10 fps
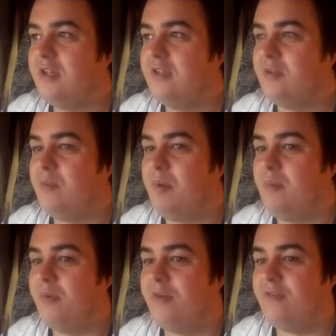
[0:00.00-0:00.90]
Don't know what my
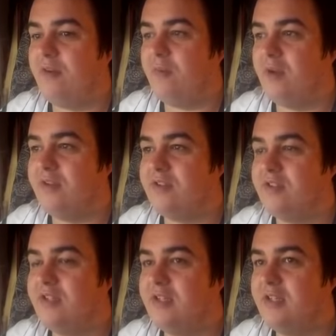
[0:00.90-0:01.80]
boyfriend
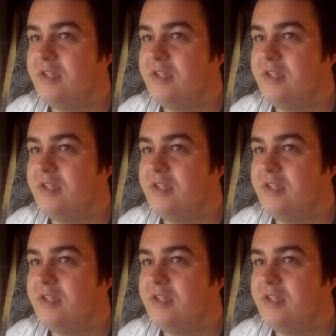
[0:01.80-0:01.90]
wants.